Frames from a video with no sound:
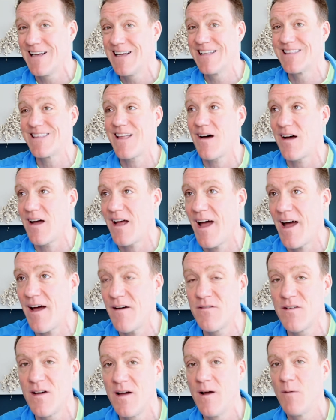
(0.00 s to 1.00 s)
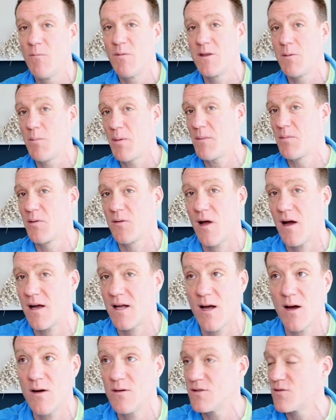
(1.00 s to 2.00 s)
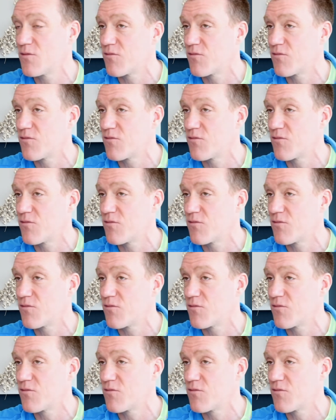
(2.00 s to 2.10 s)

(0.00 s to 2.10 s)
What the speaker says: that I have with the people that I coach,